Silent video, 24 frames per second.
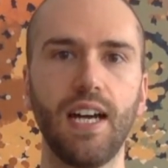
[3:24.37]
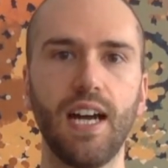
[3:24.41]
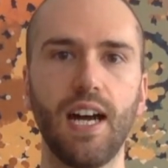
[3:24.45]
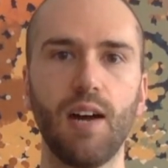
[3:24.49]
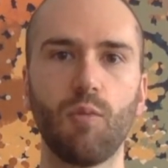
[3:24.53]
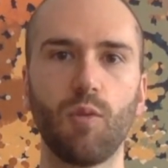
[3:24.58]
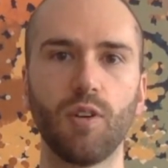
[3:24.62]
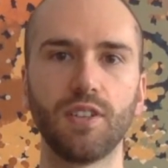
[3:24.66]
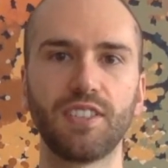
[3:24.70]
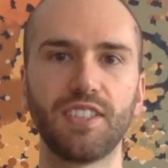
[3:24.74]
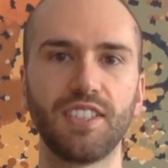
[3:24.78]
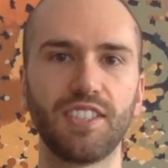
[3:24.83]

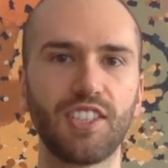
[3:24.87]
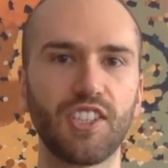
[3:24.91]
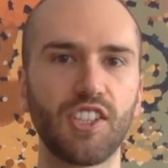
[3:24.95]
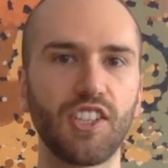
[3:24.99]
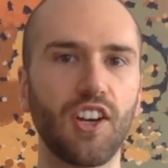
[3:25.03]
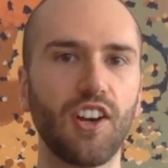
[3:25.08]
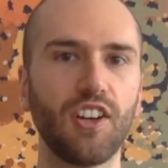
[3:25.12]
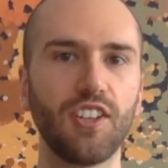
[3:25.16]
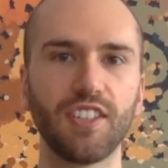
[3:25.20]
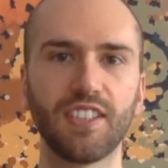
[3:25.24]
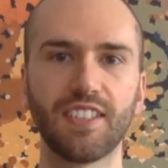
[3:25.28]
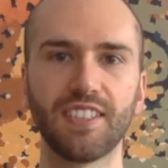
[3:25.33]
Once it's
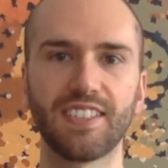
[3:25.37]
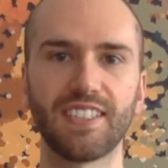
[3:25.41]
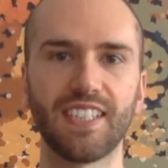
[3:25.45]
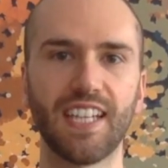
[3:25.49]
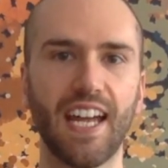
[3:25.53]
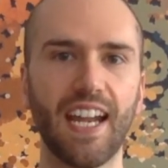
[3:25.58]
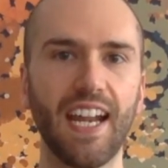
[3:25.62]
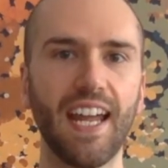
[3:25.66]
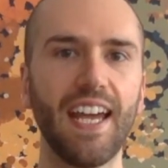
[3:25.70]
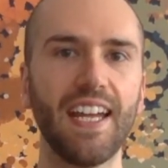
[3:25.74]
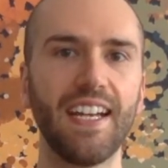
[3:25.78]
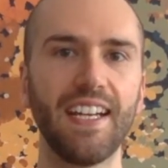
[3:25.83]
shot, you can
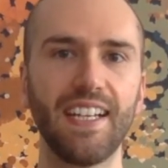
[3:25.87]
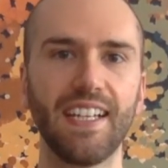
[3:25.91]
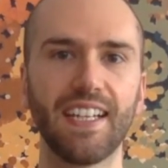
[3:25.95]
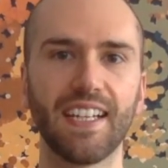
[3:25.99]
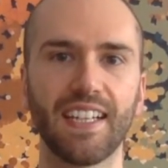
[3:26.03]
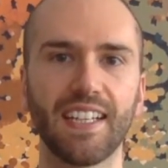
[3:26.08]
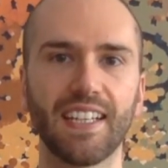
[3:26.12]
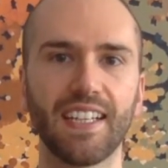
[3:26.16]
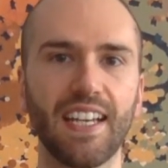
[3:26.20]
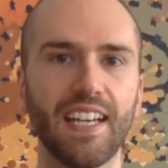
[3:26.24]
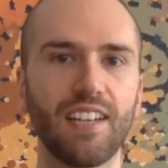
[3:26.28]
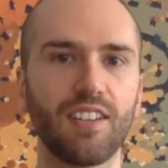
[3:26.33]
start editing
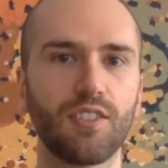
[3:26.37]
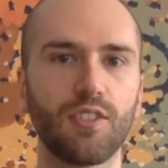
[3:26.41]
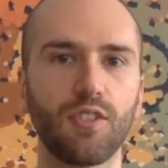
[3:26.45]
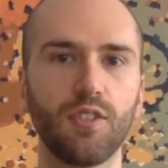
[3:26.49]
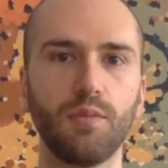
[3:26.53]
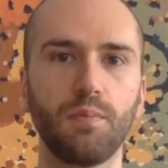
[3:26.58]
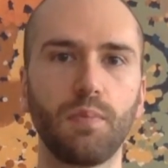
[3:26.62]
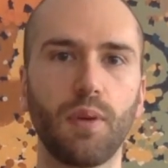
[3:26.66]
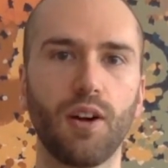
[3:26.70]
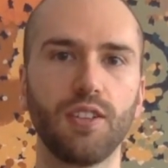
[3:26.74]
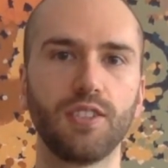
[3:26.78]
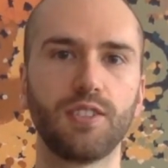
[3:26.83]
and get through
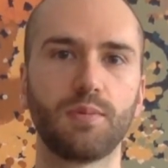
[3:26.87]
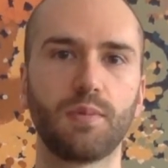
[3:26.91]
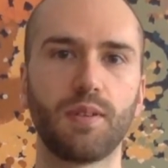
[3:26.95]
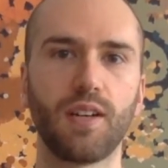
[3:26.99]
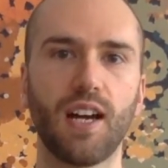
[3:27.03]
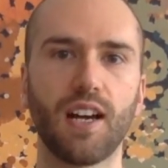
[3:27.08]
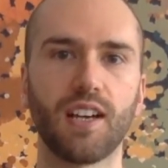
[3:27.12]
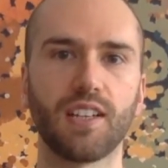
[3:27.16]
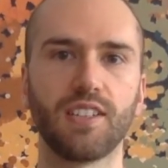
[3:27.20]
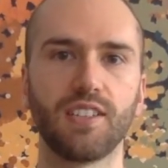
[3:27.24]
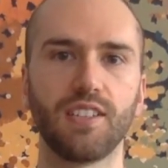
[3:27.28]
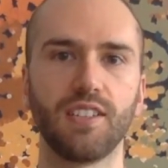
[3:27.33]

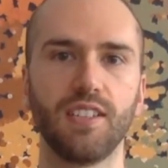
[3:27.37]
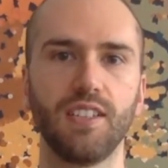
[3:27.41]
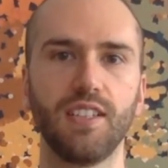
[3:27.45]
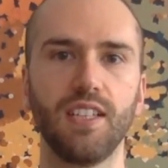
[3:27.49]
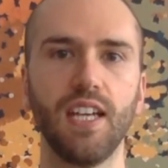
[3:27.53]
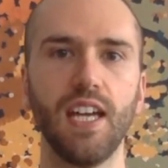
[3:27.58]
post-production.